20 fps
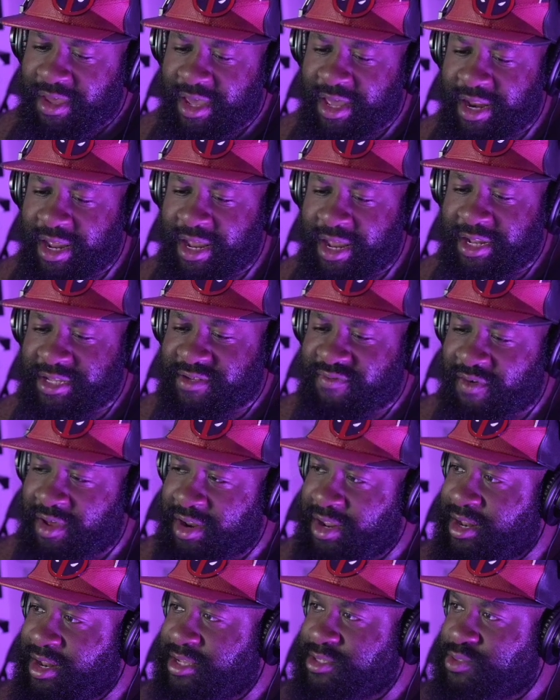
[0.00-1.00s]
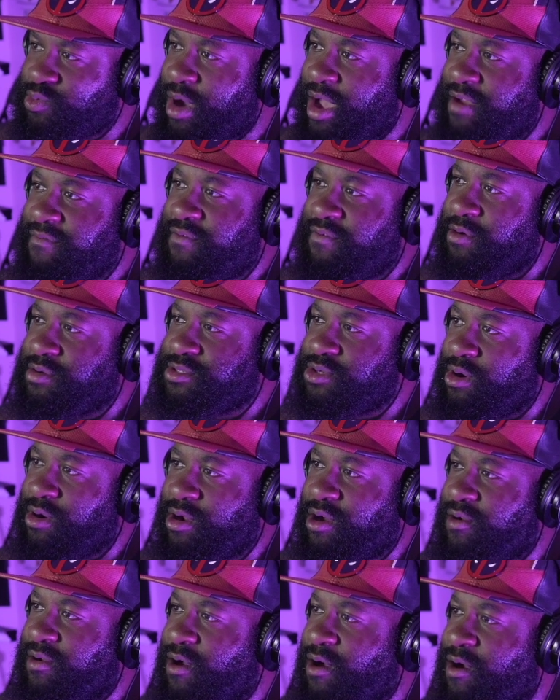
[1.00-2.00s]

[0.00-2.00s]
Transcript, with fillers: and, and it's funny because white folks on are,